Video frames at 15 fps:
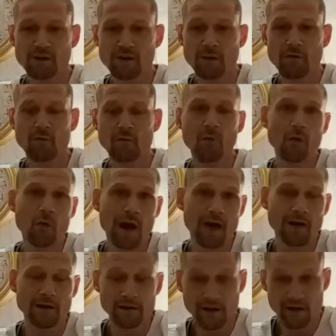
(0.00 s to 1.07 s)
of
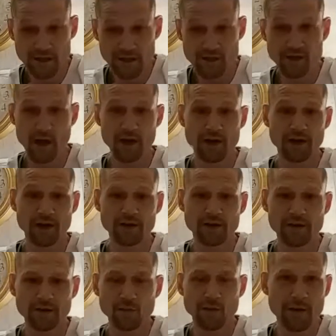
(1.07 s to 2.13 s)
Wuhan and in China,
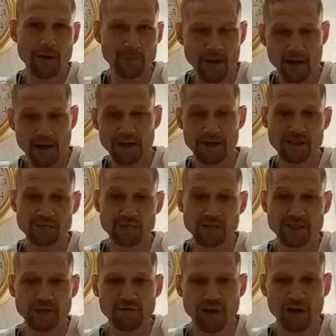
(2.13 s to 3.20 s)
wet markets
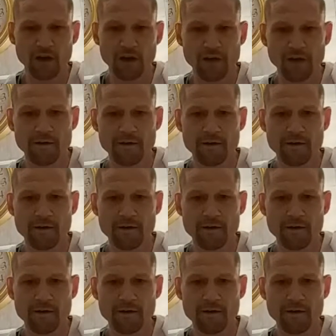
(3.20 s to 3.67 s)
specifically.